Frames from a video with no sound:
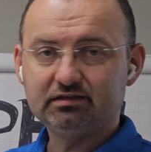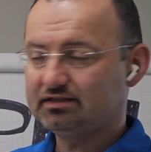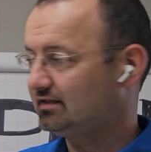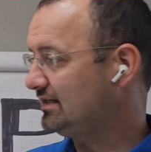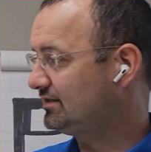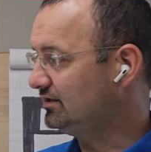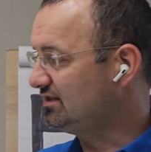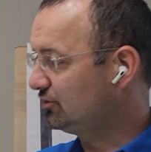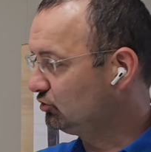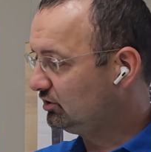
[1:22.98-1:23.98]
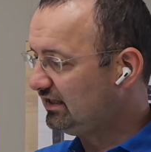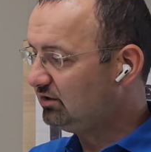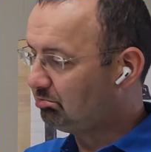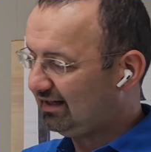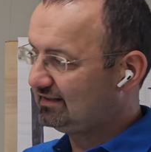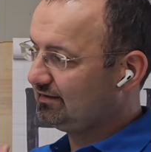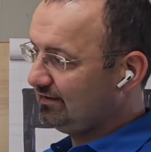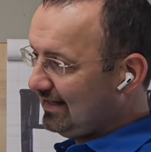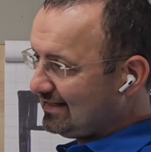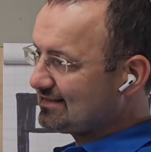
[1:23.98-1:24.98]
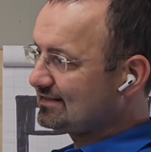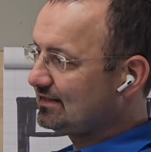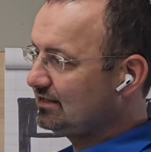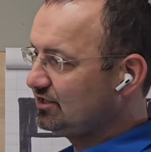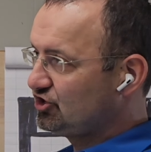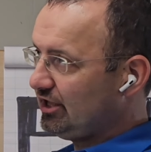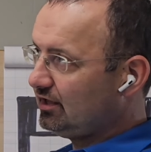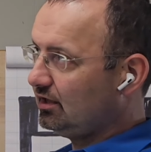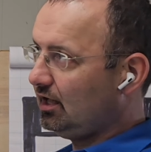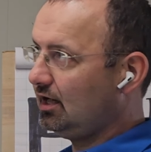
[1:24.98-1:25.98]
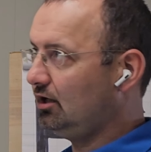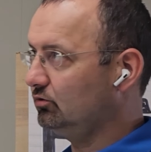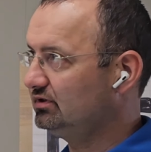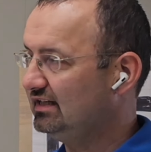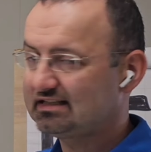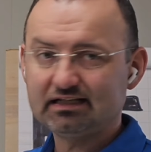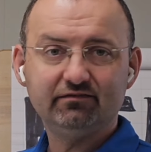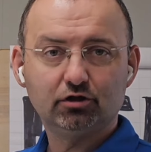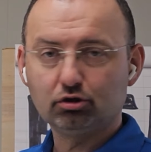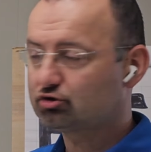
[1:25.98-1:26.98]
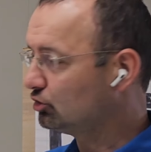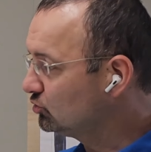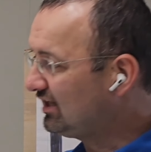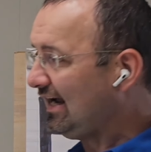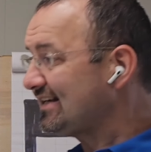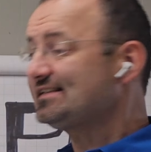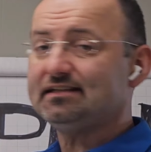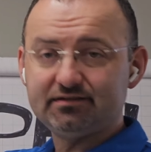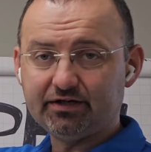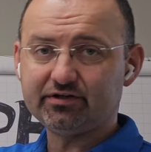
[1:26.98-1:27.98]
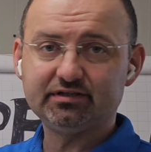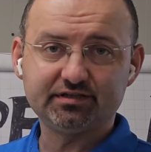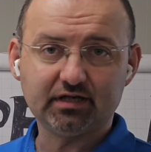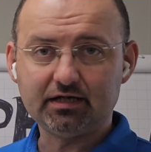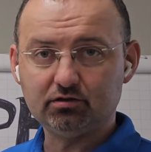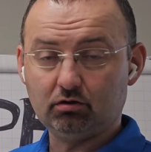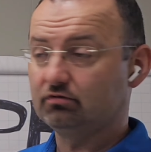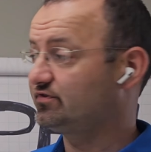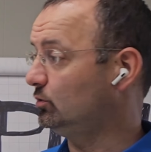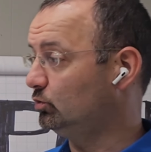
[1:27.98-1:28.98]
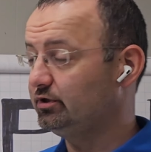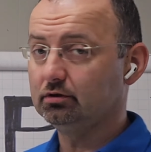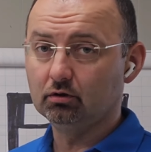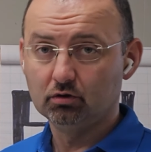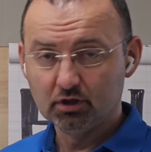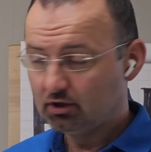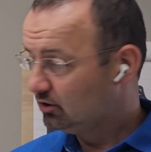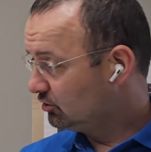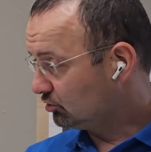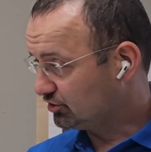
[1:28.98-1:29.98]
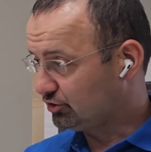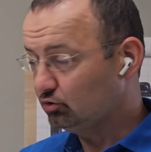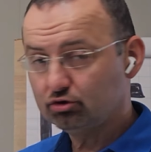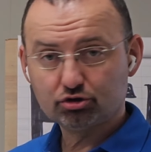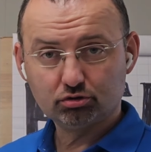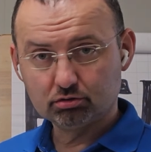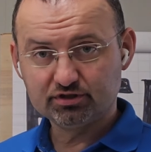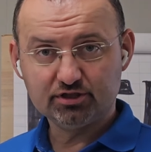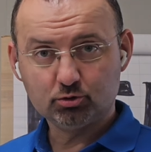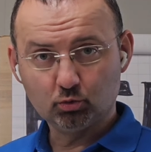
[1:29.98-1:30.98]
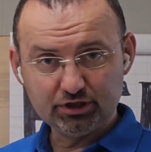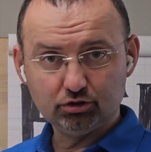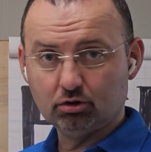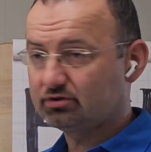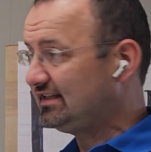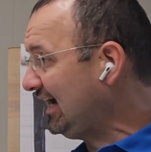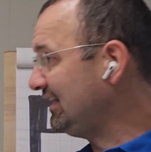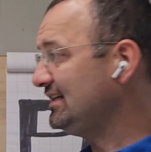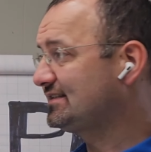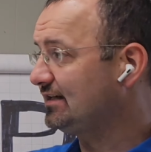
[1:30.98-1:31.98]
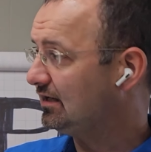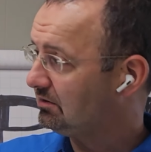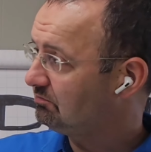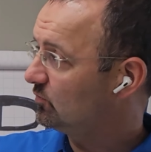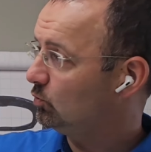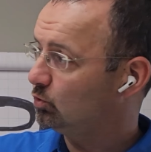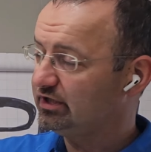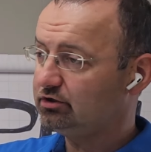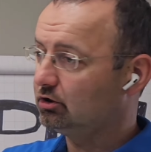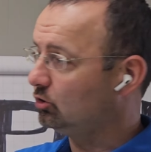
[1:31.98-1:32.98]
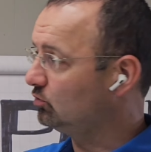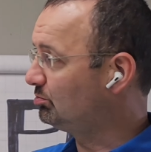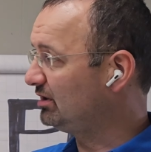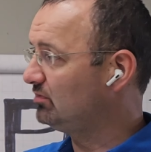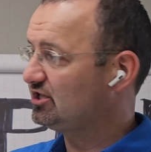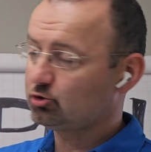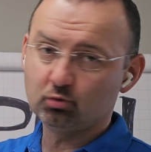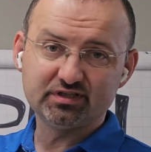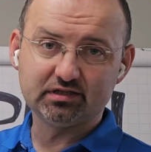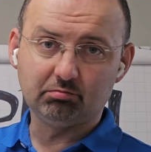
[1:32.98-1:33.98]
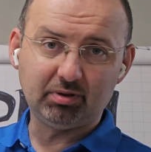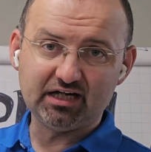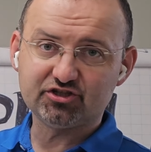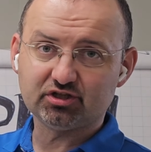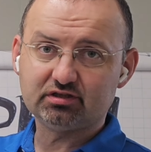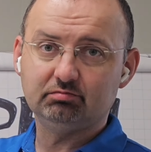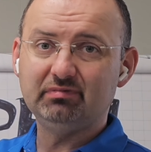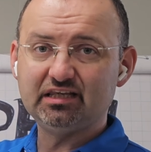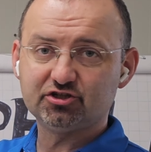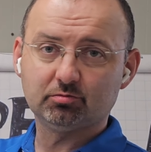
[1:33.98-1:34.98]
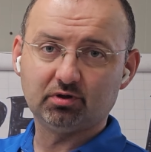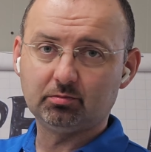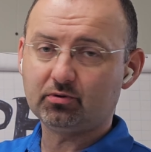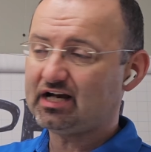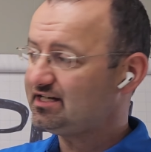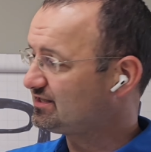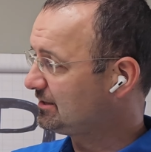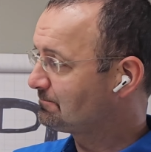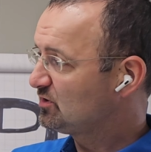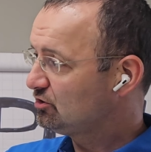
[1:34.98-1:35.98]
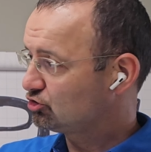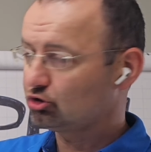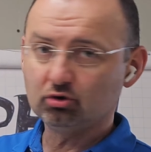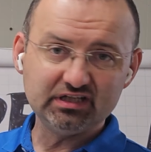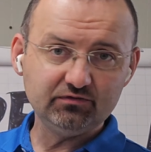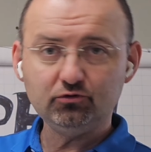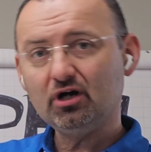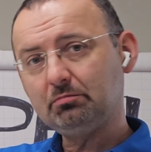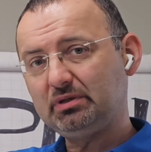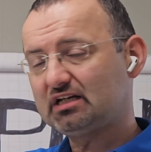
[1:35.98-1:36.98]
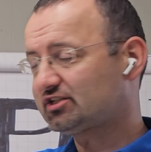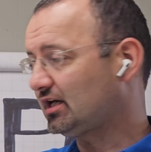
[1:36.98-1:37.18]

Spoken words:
it's nice and easy to clean, but let's have a closer look at the interior design of the window, because you install this windows and it's a window pretty much with a budget manageable price. So if you are a big